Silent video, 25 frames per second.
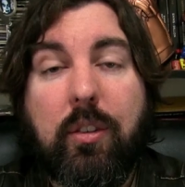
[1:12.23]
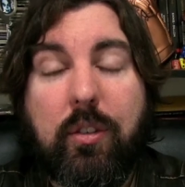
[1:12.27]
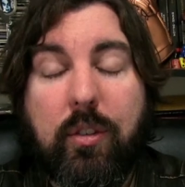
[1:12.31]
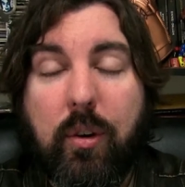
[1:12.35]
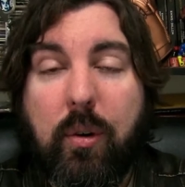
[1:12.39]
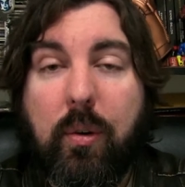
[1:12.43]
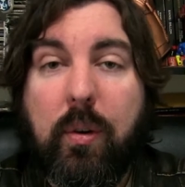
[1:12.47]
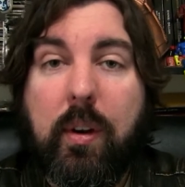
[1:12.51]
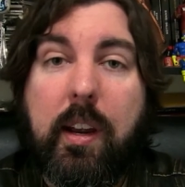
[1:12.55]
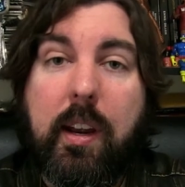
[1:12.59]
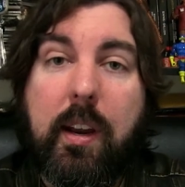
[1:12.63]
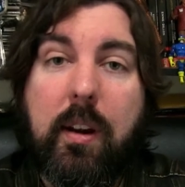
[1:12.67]

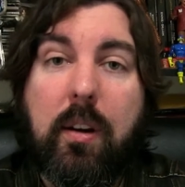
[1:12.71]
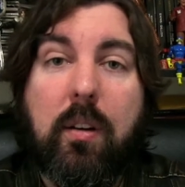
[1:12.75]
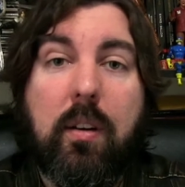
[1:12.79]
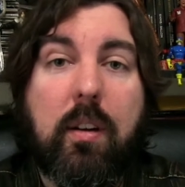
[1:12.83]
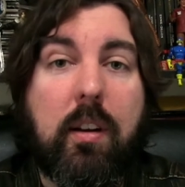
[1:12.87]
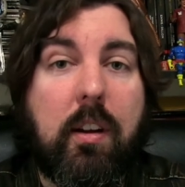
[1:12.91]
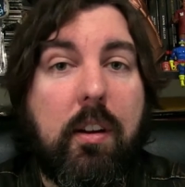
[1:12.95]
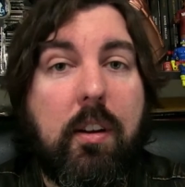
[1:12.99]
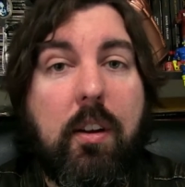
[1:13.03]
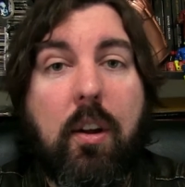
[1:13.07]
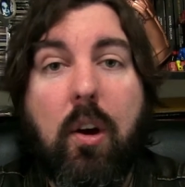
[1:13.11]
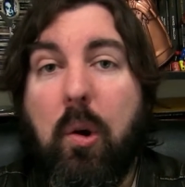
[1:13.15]
So here,
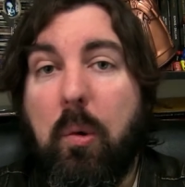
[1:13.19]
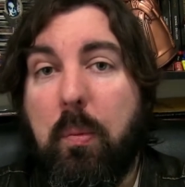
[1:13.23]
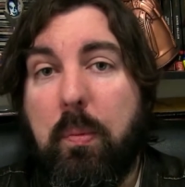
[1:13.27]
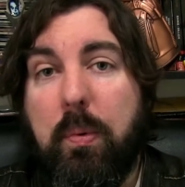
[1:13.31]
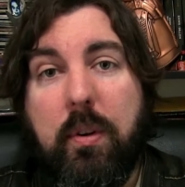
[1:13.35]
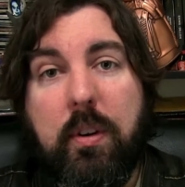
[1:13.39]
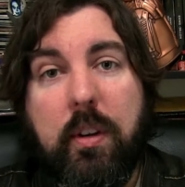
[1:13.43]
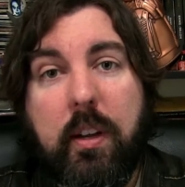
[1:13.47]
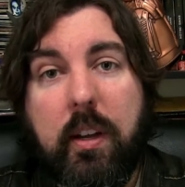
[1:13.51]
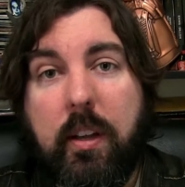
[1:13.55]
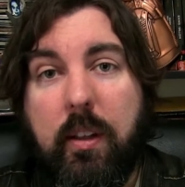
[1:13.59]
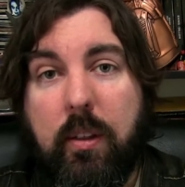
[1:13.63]
in no
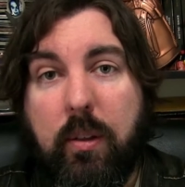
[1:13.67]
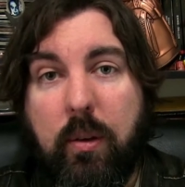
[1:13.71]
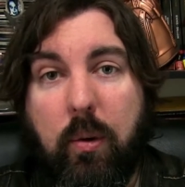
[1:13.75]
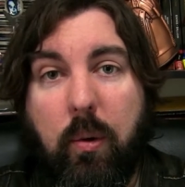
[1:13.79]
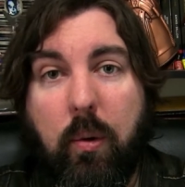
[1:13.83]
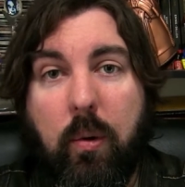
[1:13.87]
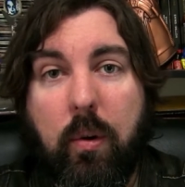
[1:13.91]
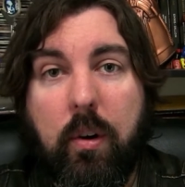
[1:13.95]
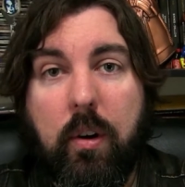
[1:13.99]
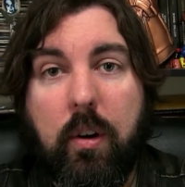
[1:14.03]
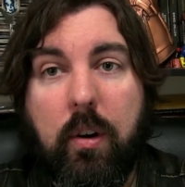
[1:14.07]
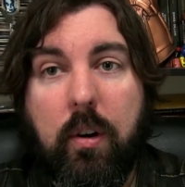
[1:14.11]
particular
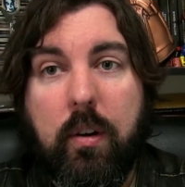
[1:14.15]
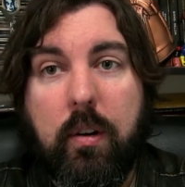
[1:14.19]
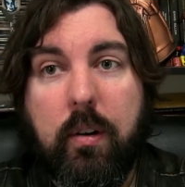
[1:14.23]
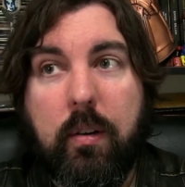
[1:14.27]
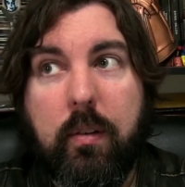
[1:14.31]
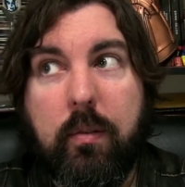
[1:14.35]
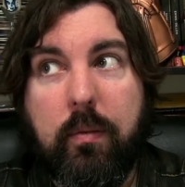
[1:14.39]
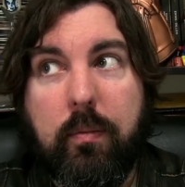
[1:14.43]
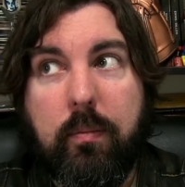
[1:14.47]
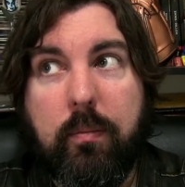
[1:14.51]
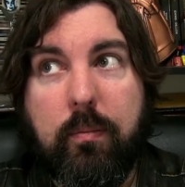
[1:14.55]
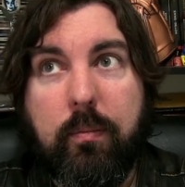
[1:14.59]
order,
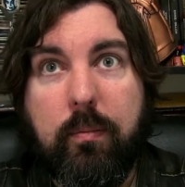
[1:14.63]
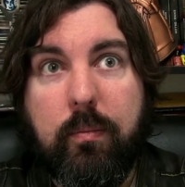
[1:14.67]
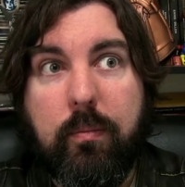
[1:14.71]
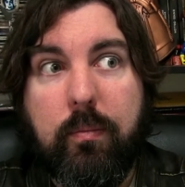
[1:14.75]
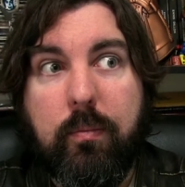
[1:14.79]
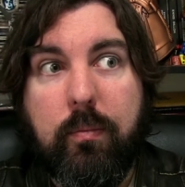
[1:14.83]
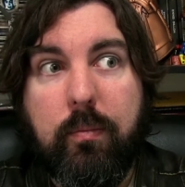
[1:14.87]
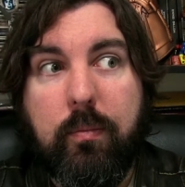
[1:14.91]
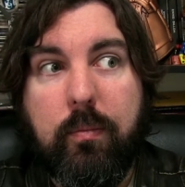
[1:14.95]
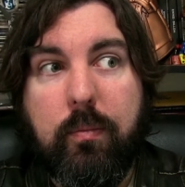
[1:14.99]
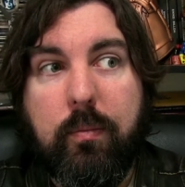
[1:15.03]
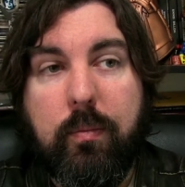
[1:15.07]

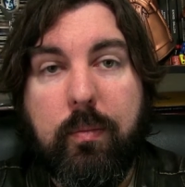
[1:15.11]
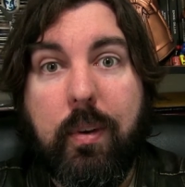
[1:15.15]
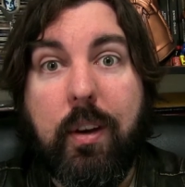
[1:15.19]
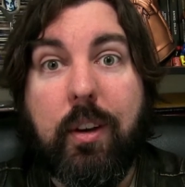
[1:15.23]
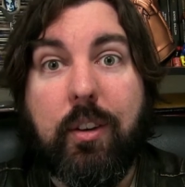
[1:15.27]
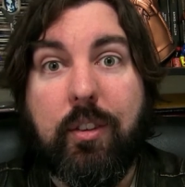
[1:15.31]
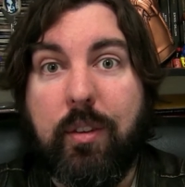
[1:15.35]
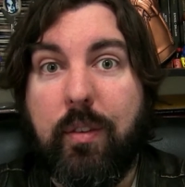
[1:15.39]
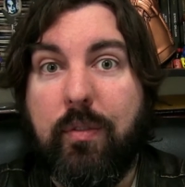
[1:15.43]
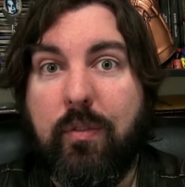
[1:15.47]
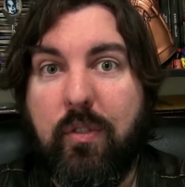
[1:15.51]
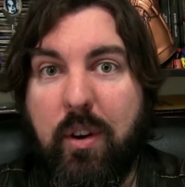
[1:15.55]

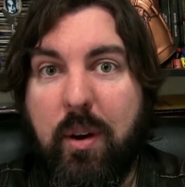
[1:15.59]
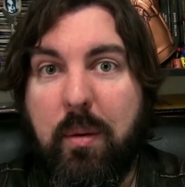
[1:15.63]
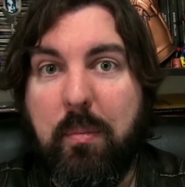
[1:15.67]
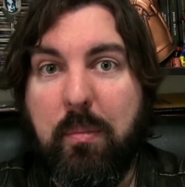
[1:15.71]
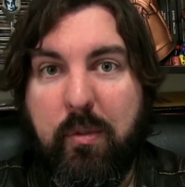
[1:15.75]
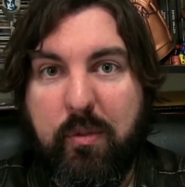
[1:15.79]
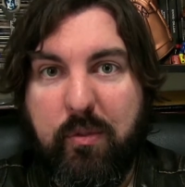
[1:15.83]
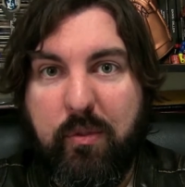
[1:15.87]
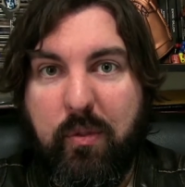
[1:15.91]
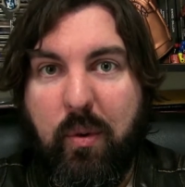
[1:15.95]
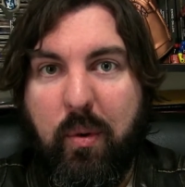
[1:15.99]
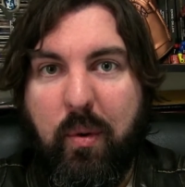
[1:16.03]
except for
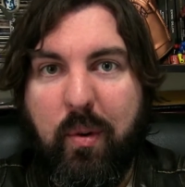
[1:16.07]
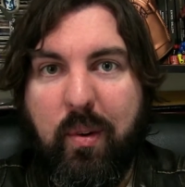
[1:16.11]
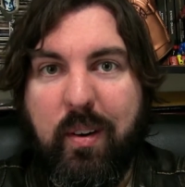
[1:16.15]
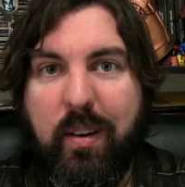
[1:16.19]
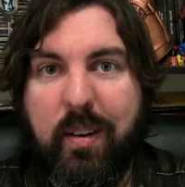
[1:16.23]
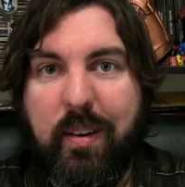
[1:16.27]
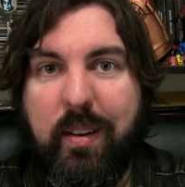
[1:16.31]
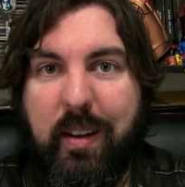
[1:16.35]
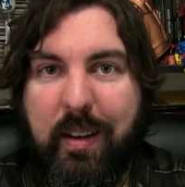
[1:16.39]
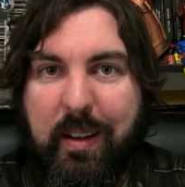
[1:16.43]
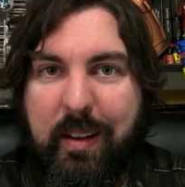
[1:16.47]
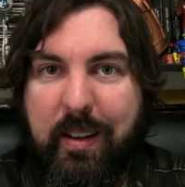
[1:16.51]
number
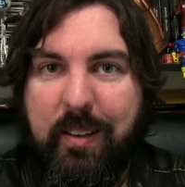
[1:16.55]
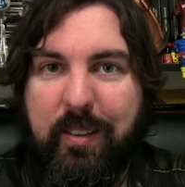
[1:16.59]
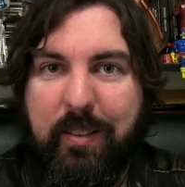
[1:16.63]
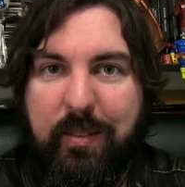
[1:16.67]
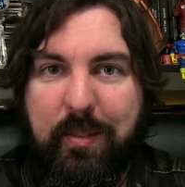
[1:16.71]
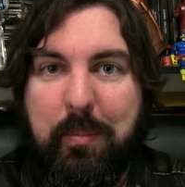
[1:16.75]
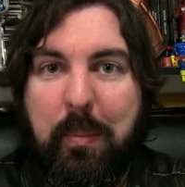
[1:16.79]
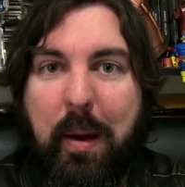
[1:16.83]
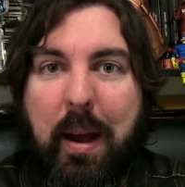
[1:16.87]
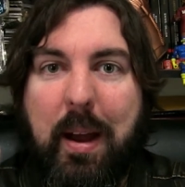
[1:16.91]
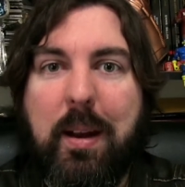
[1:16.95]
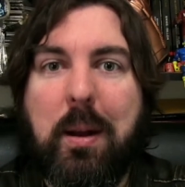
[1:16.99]
four,
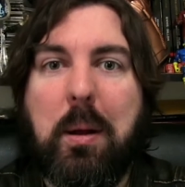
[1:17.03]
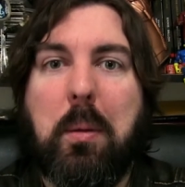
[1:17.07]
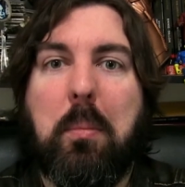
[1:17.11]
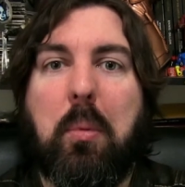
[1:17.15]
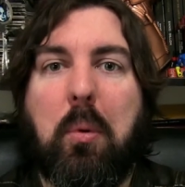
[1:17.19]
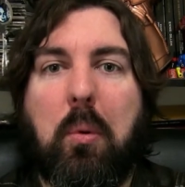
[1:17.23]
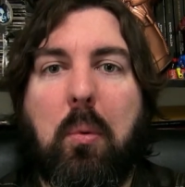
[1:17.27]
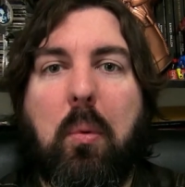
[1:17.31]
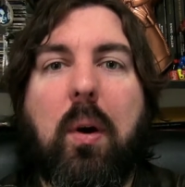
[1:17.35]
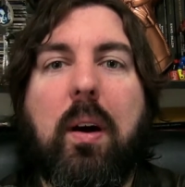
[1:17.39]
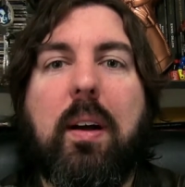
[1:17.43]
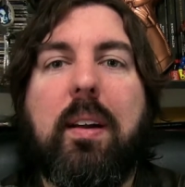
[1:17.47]
is my
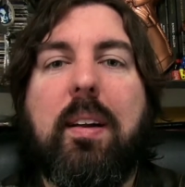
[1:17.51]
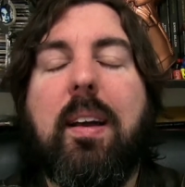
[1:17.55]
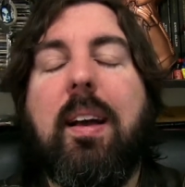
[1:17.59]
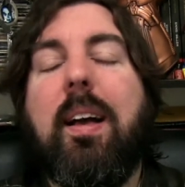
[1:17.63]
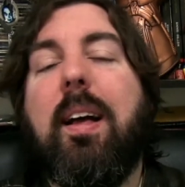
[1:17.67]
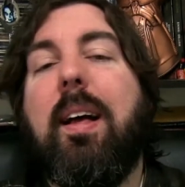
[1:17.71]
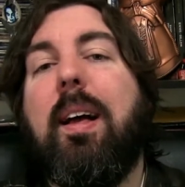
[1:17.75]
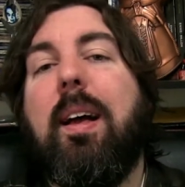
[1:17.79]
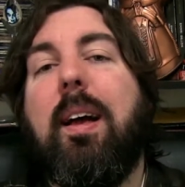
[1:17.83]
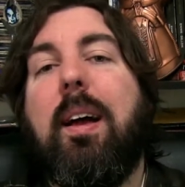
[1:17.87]
number one.